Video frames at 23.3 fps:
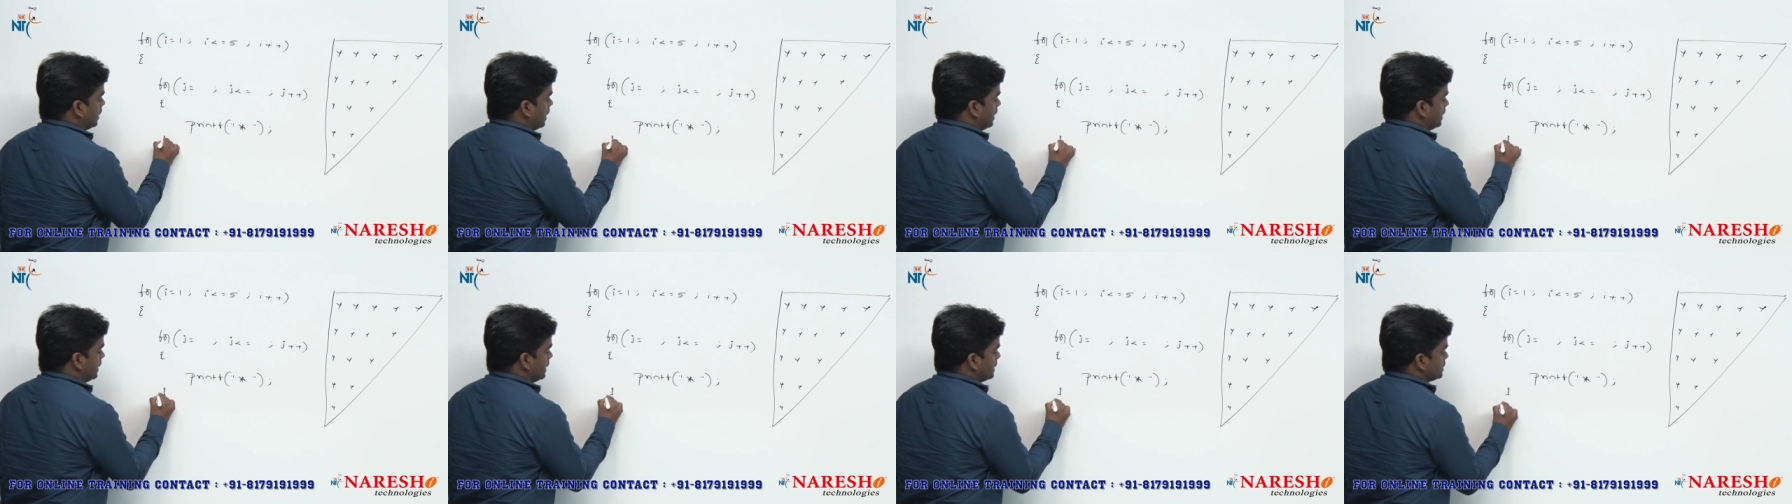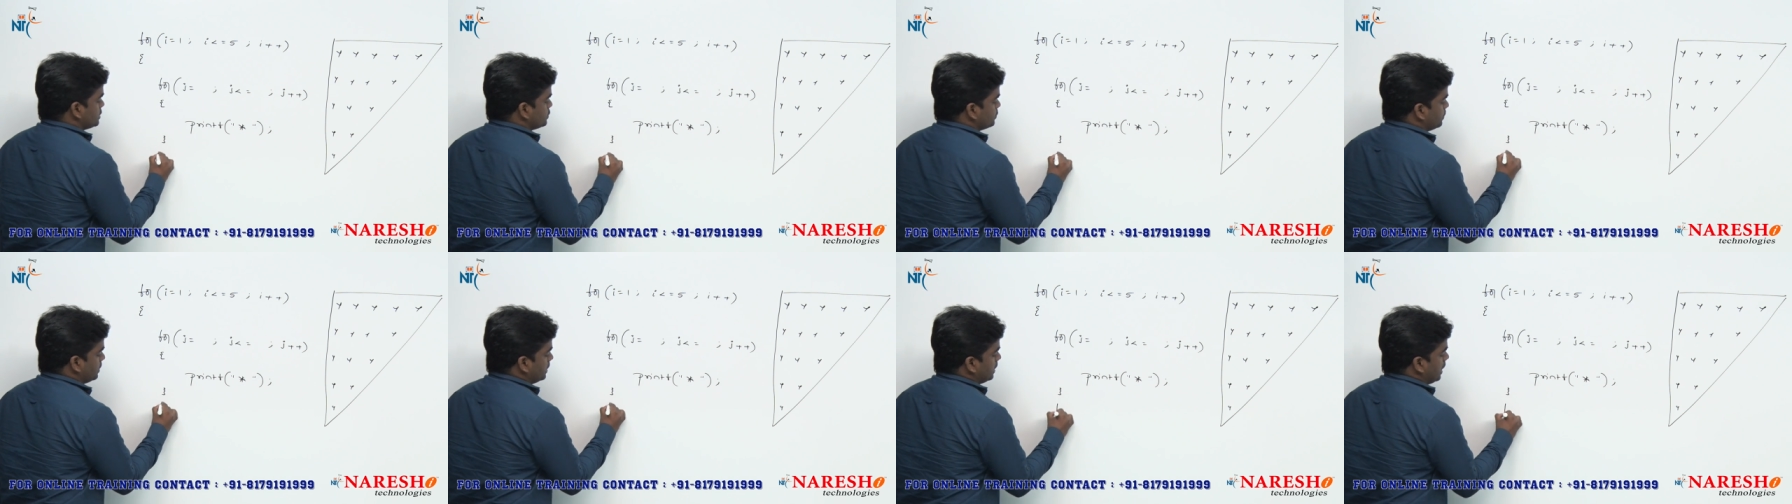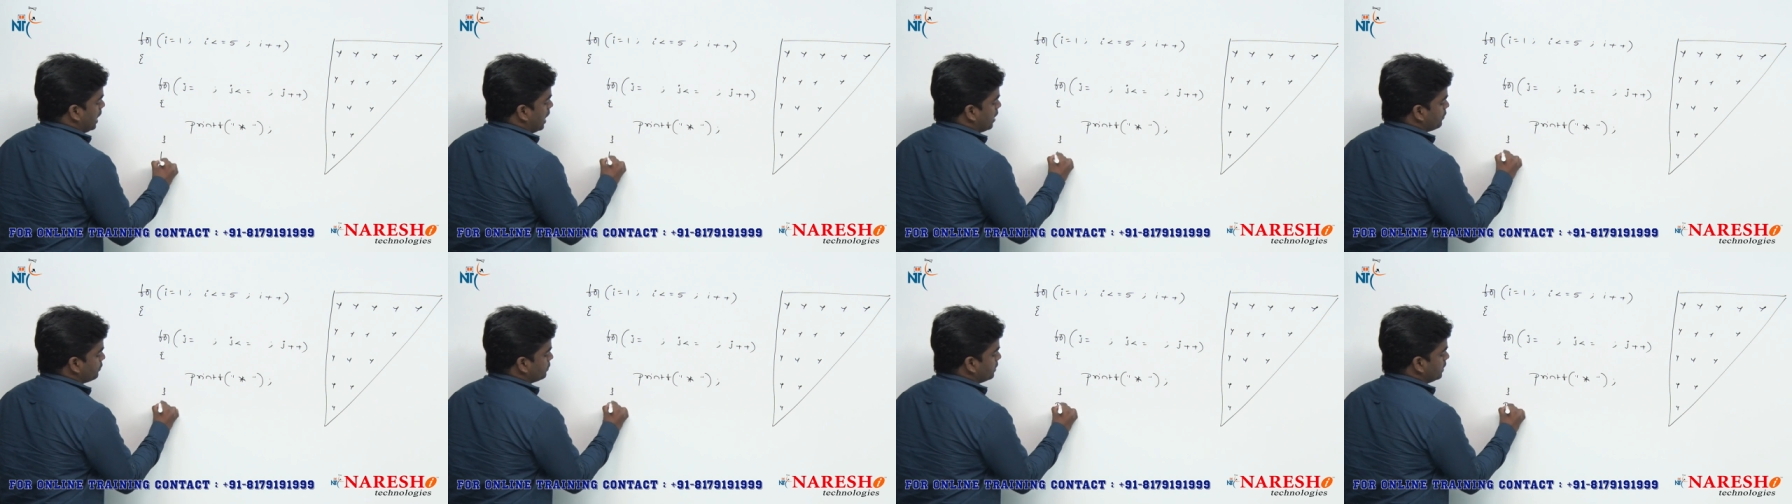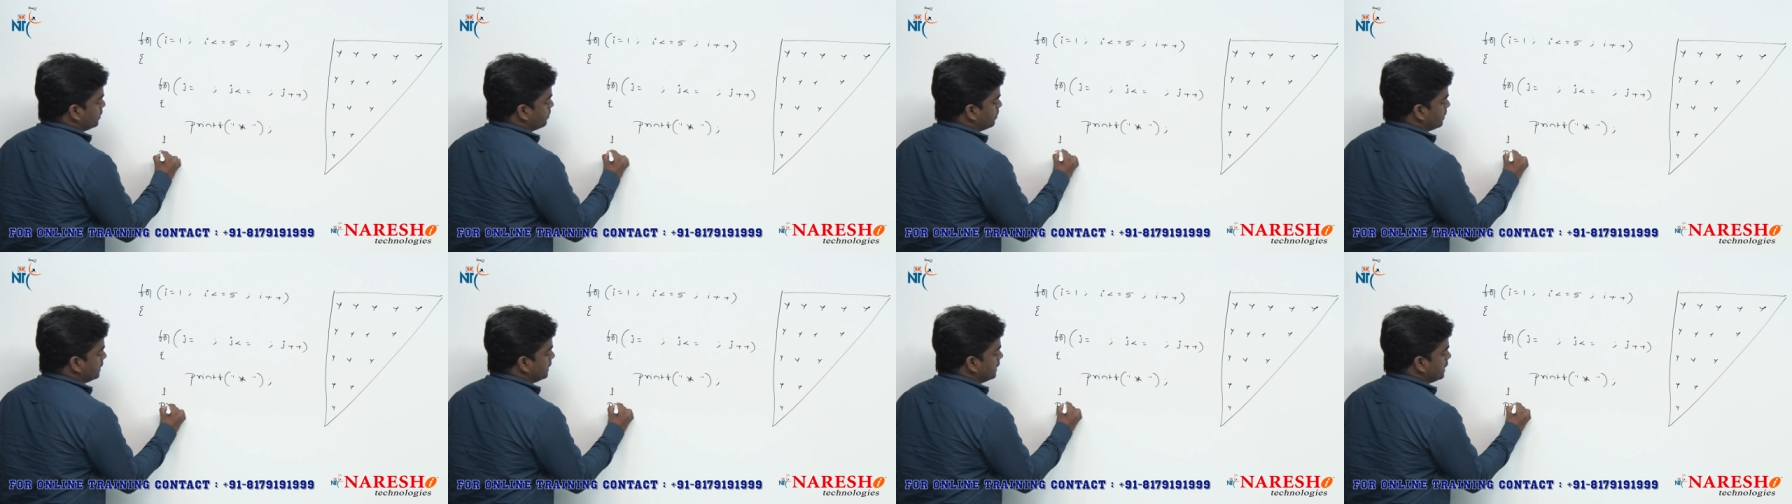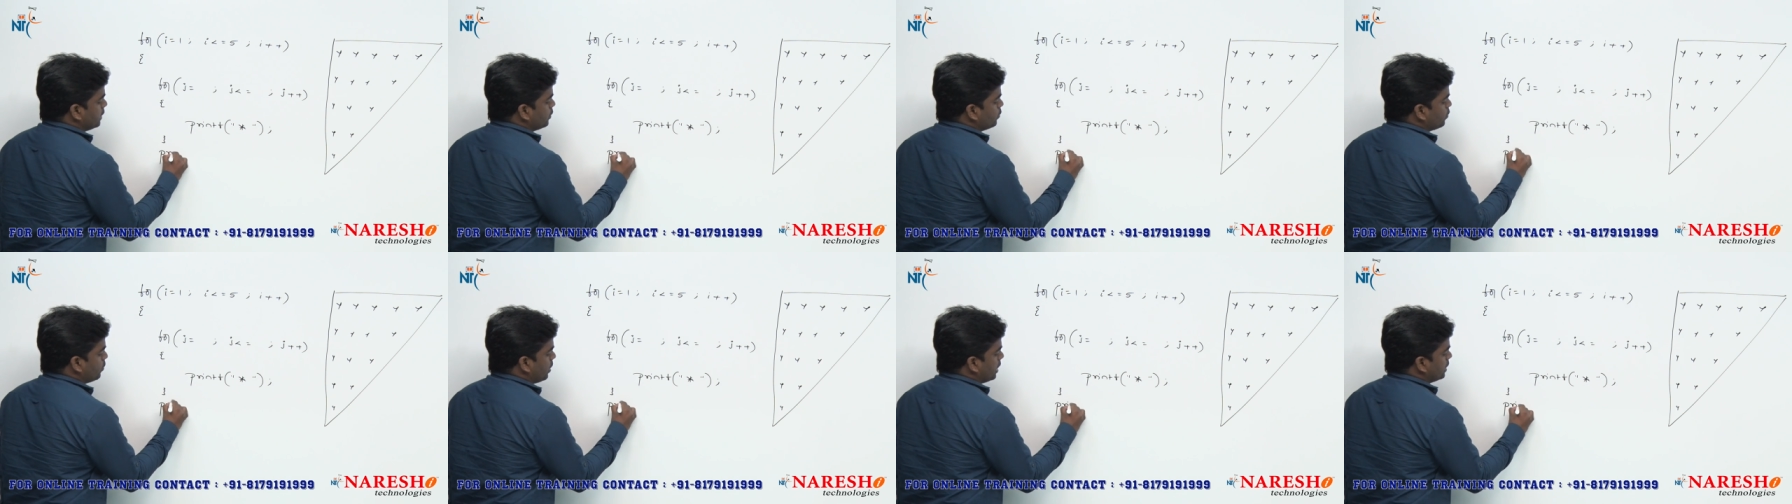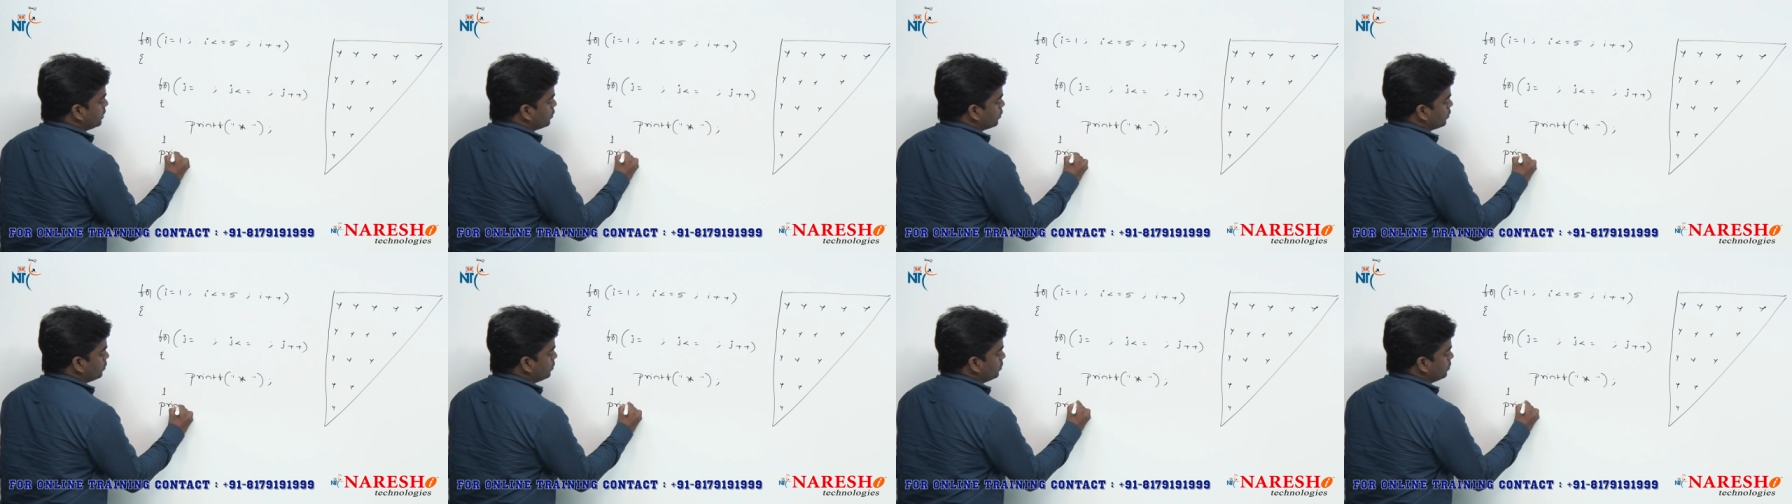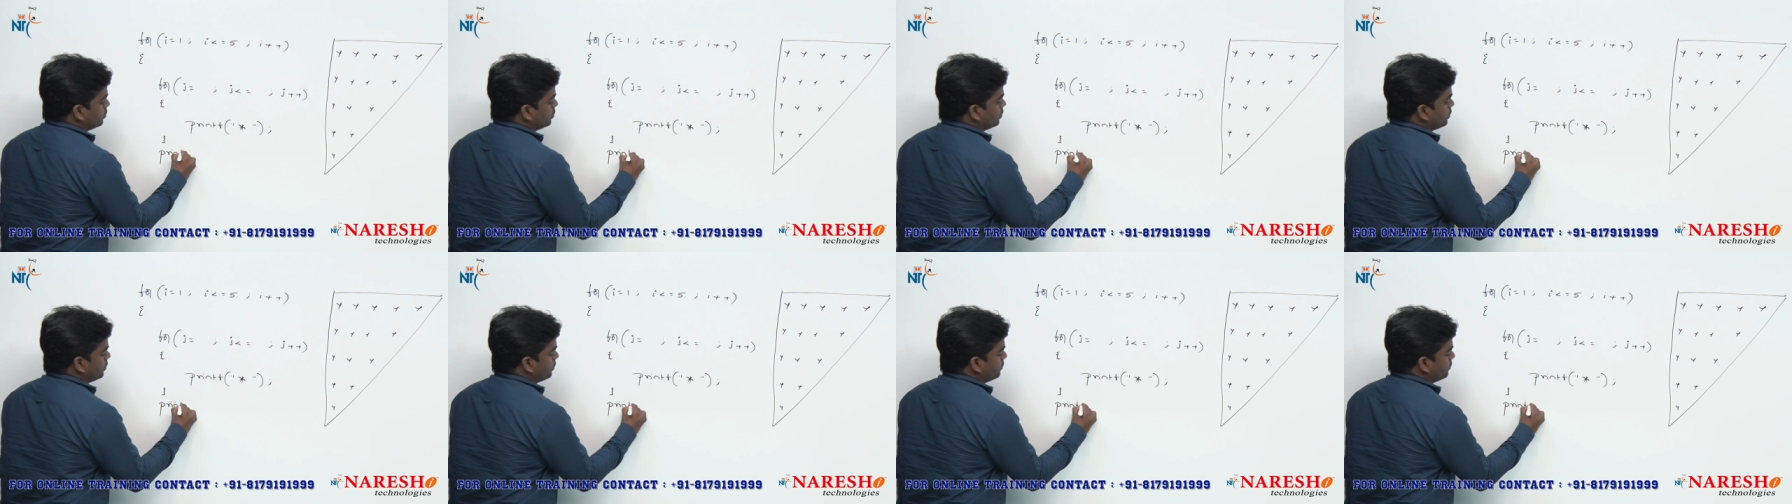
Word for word: And next one, after printing one row,